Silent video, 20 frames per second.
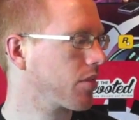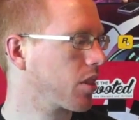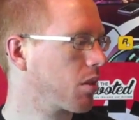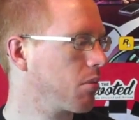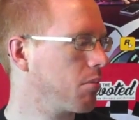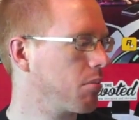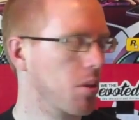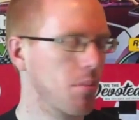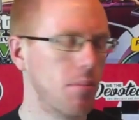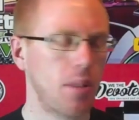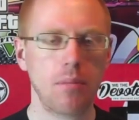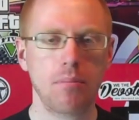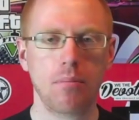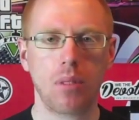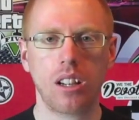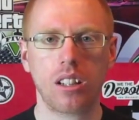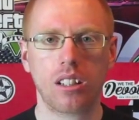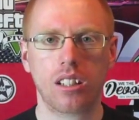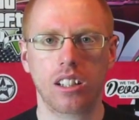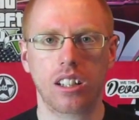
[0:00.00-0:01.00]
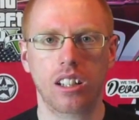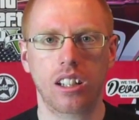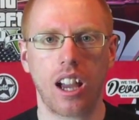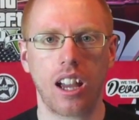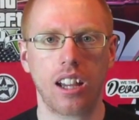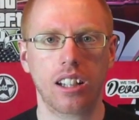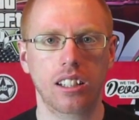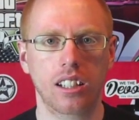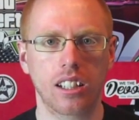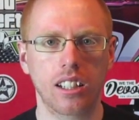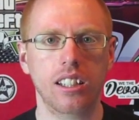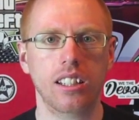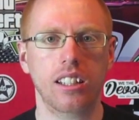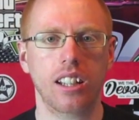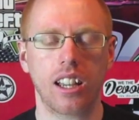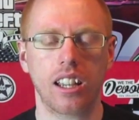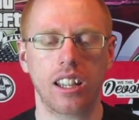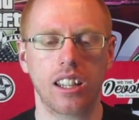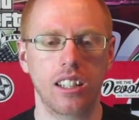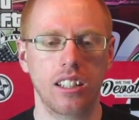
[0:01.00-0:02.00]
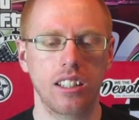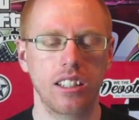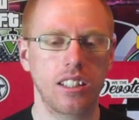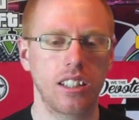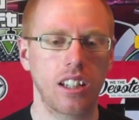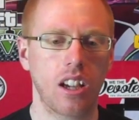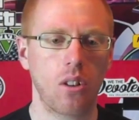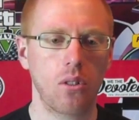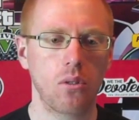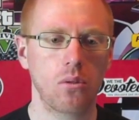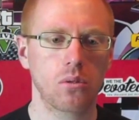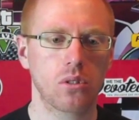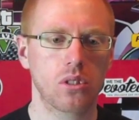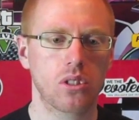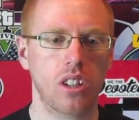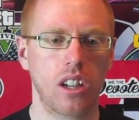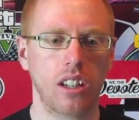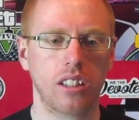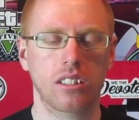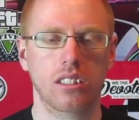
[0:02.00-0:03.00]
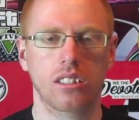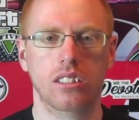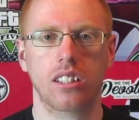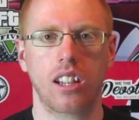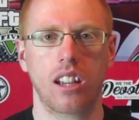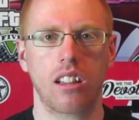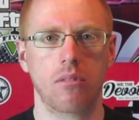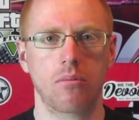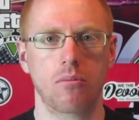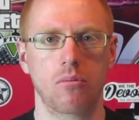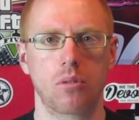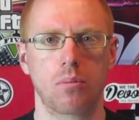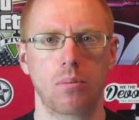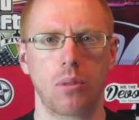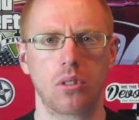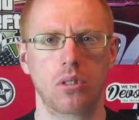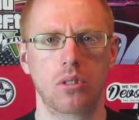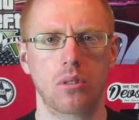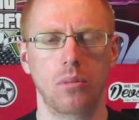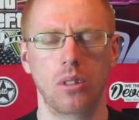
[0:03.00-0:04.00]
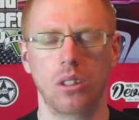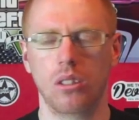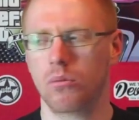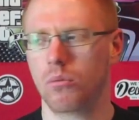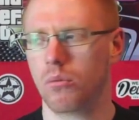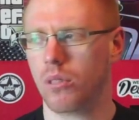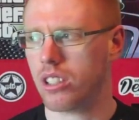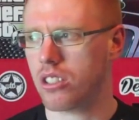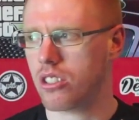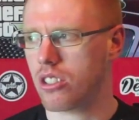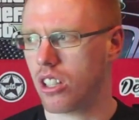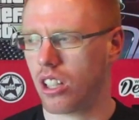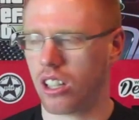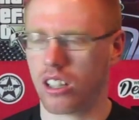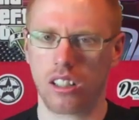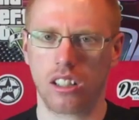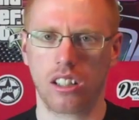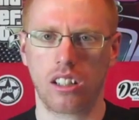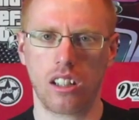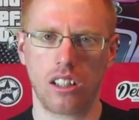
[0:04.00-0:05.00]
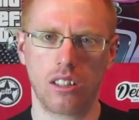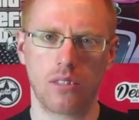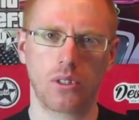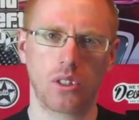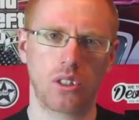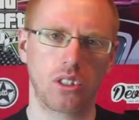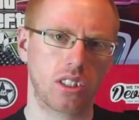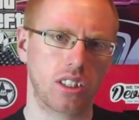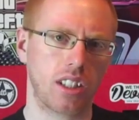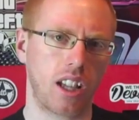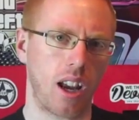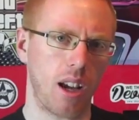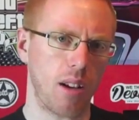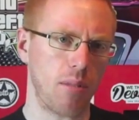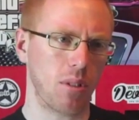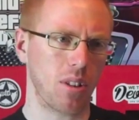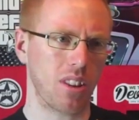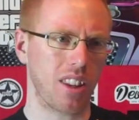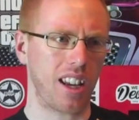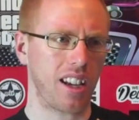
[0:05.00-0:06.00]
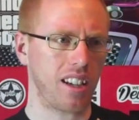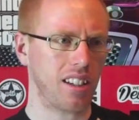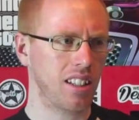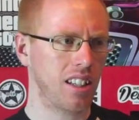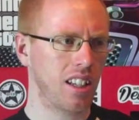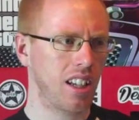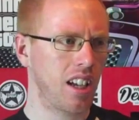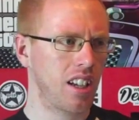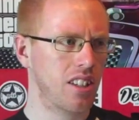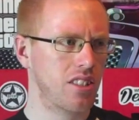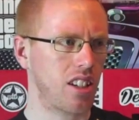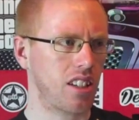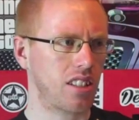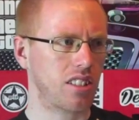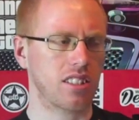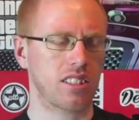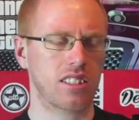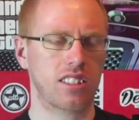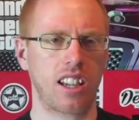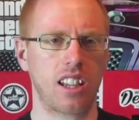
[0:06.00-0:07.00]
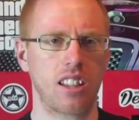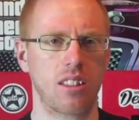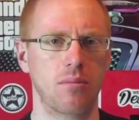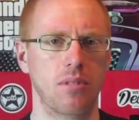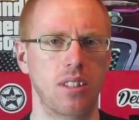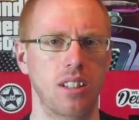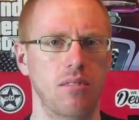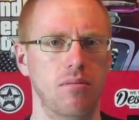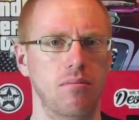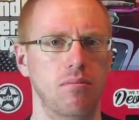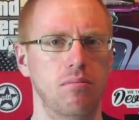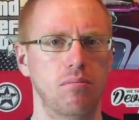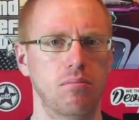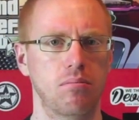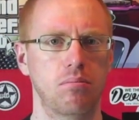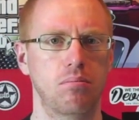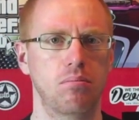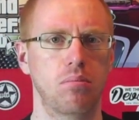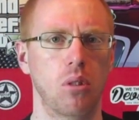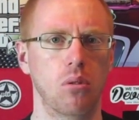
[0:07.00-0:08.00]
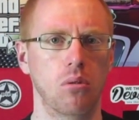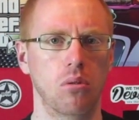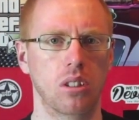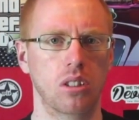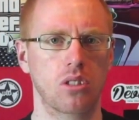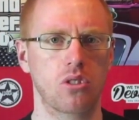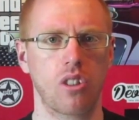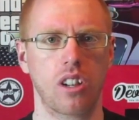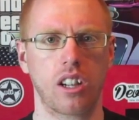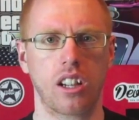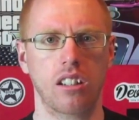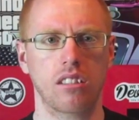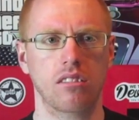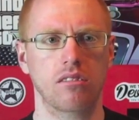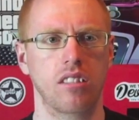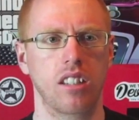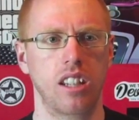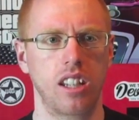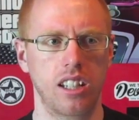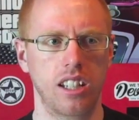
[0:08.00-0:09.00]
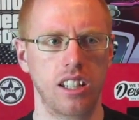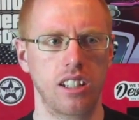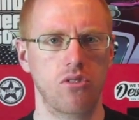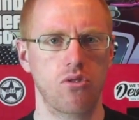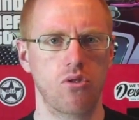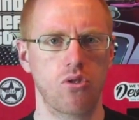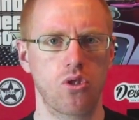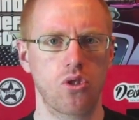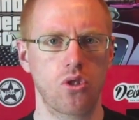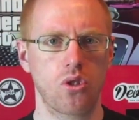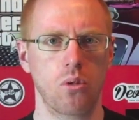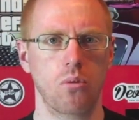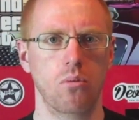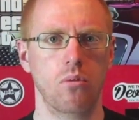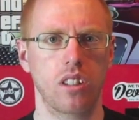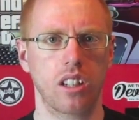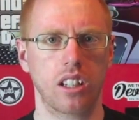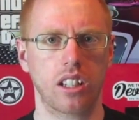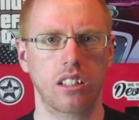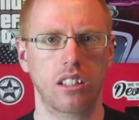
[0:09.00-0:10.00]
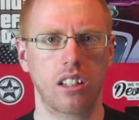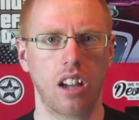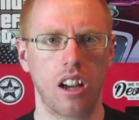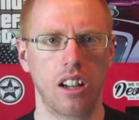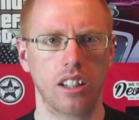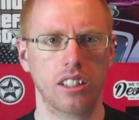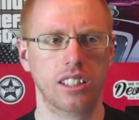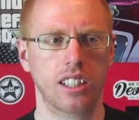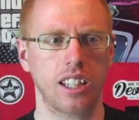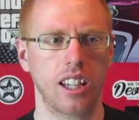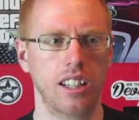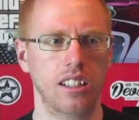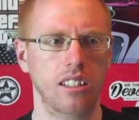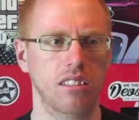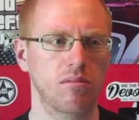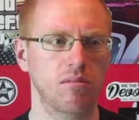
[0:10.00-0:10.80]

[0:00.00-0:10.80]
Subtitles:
But the main biker gang leader, he holds Jason Statham responsible, which I can kind of understand, but then Jason Statham didn't pull the trigger. He didn't shoot the guy's kid.